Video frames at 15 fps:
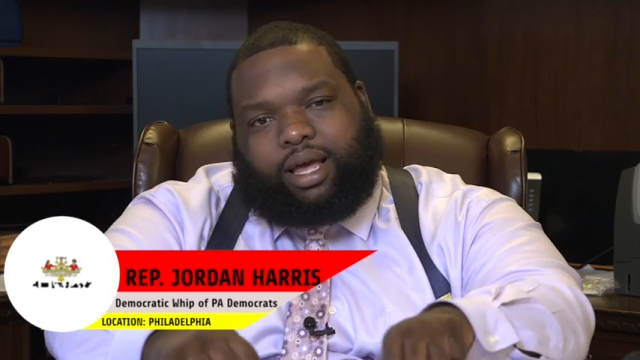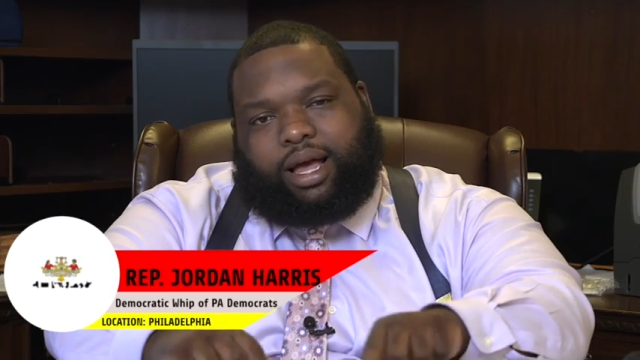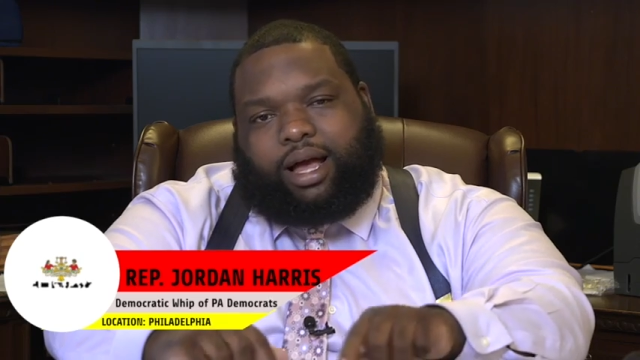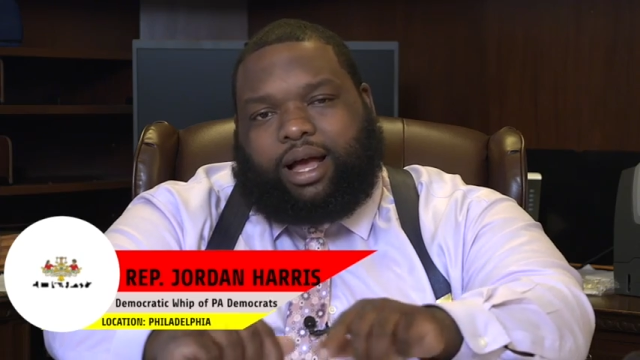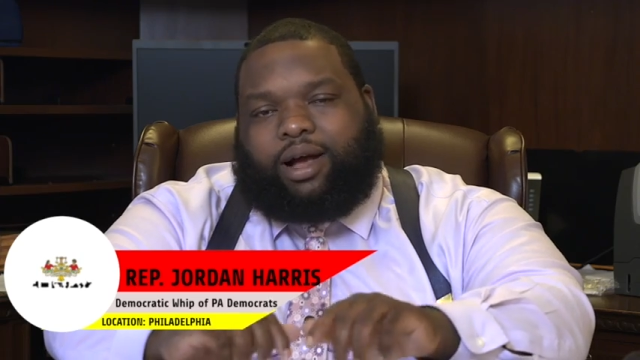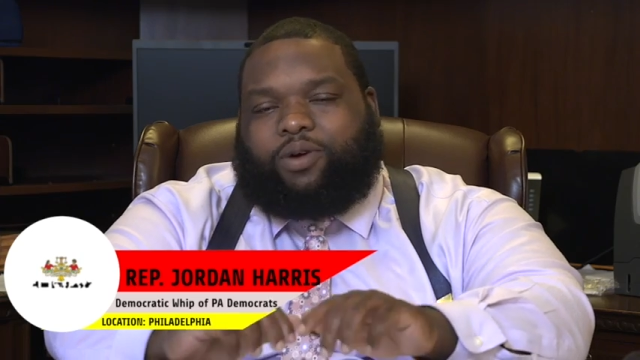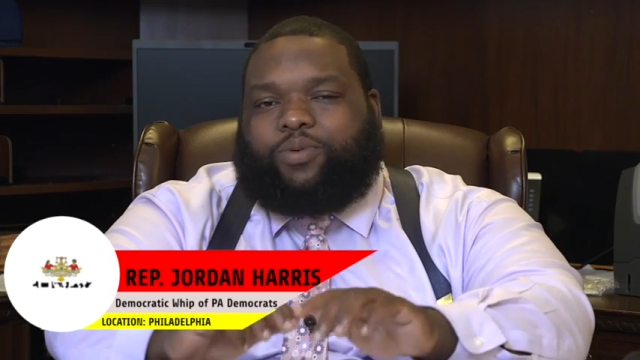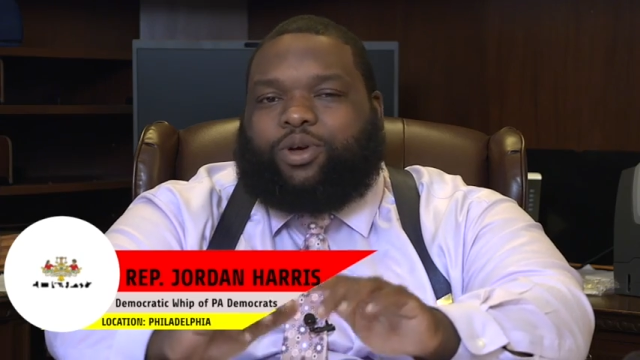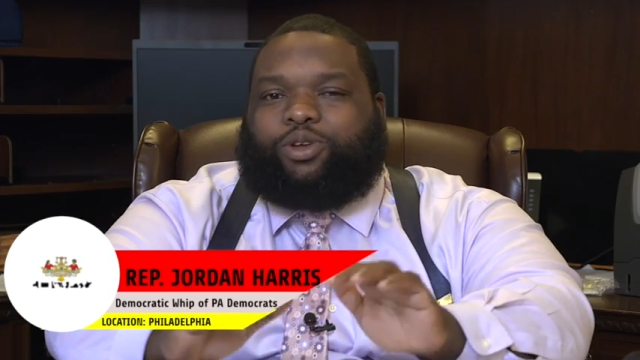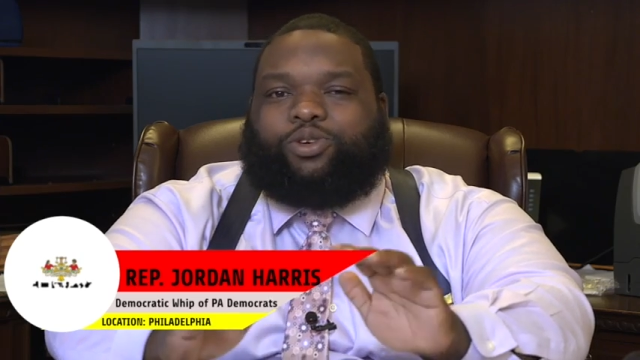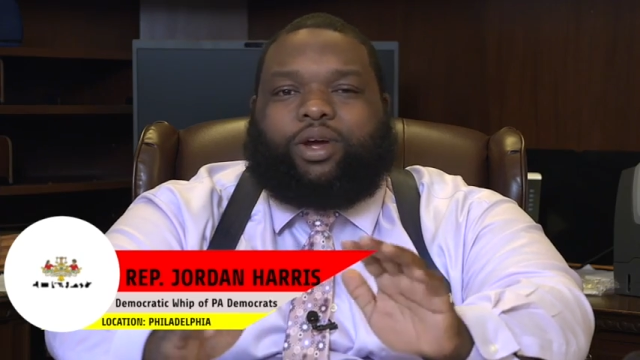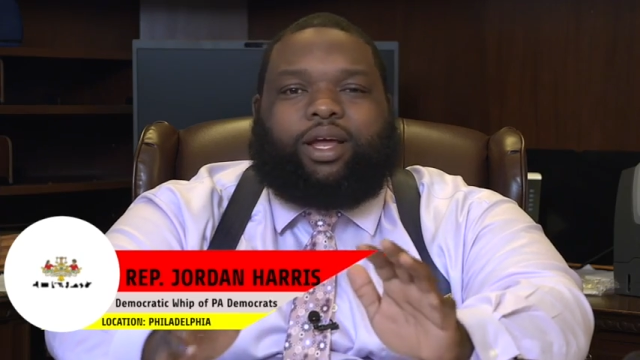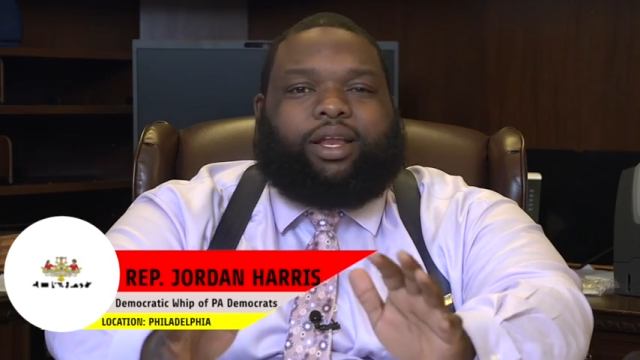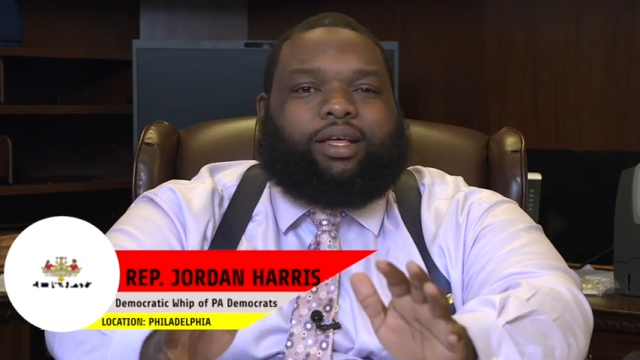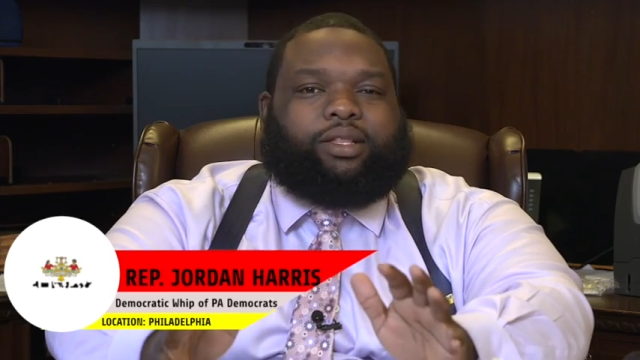How are we
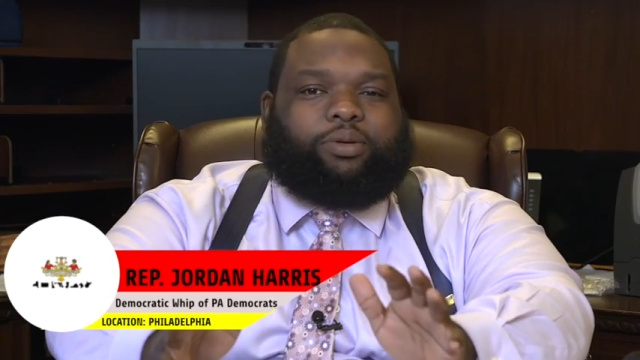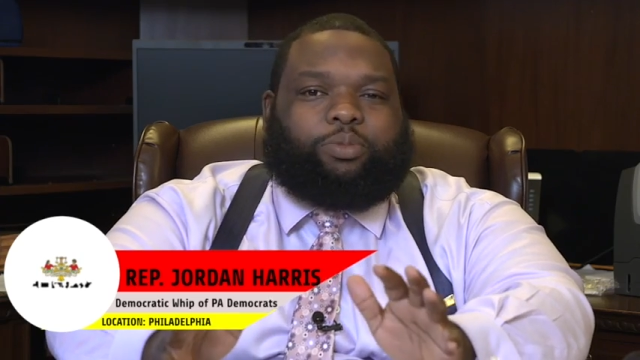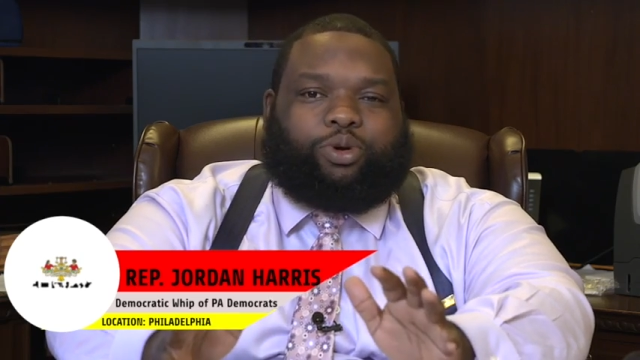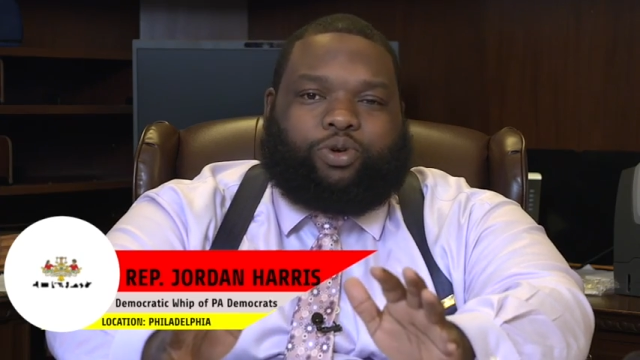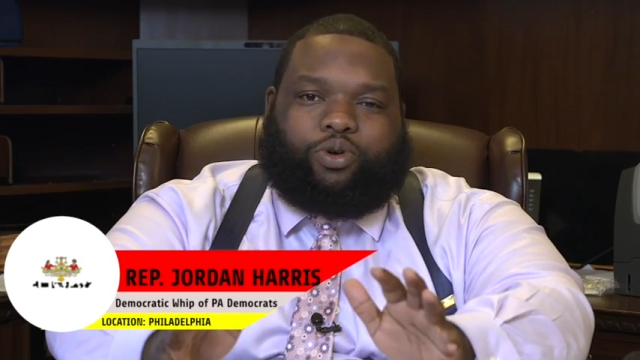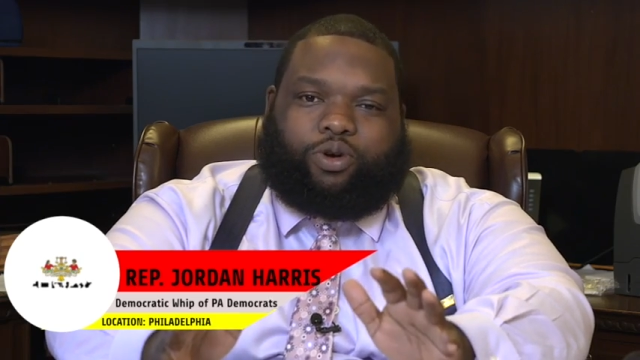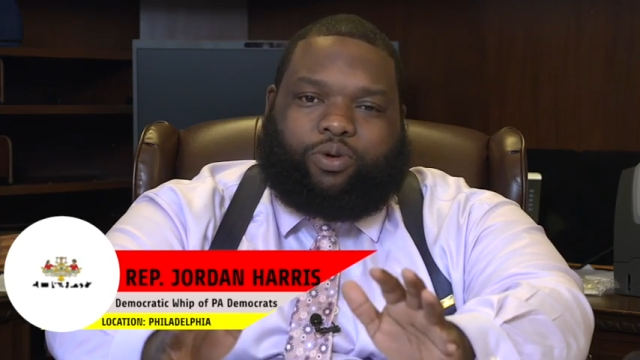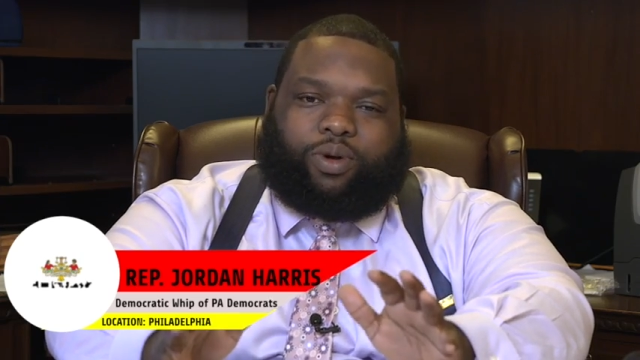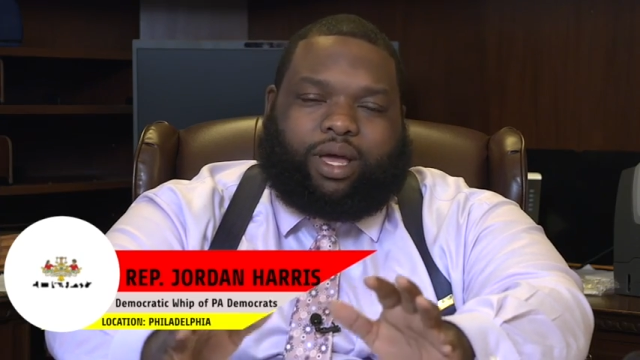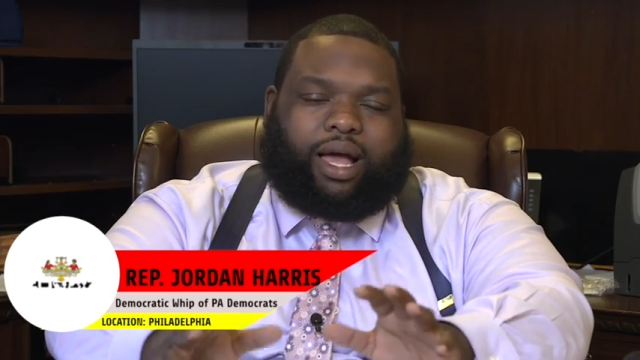training them in growing?